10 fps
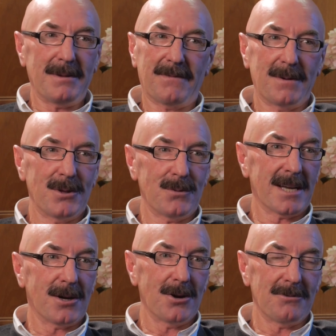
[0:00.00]
to be from the
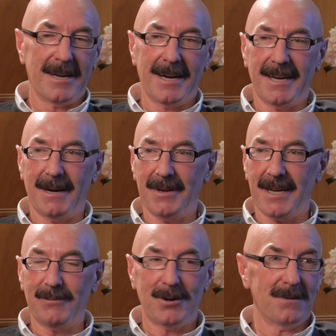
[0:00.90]
wee country I am, and
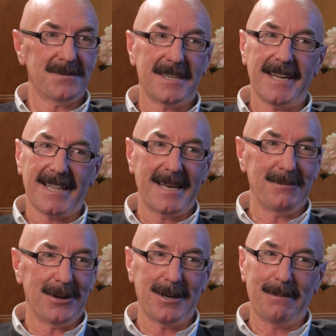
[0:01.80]
I would love to take
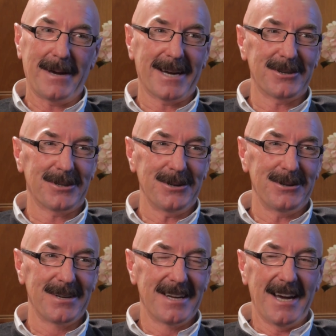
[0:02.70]
them down a peg or two.
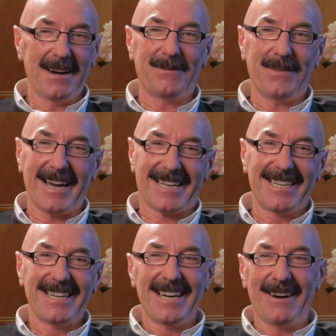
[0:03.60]
In
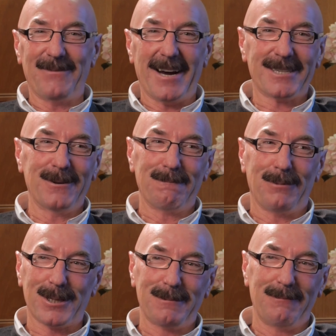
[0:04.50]
fact, don't
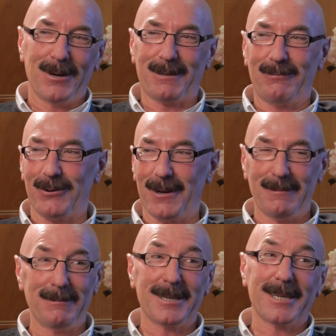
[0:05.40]
push me much more. I'll
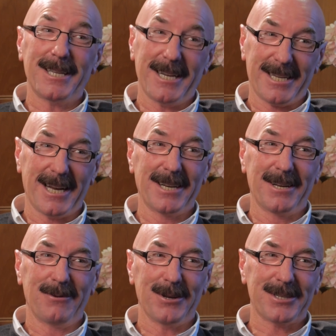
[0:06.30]
maybe say that's
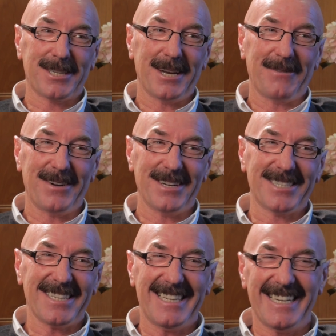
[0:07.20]
England I want instead of
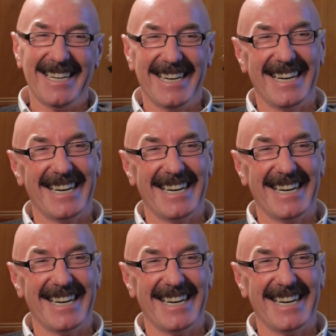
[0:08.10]
France.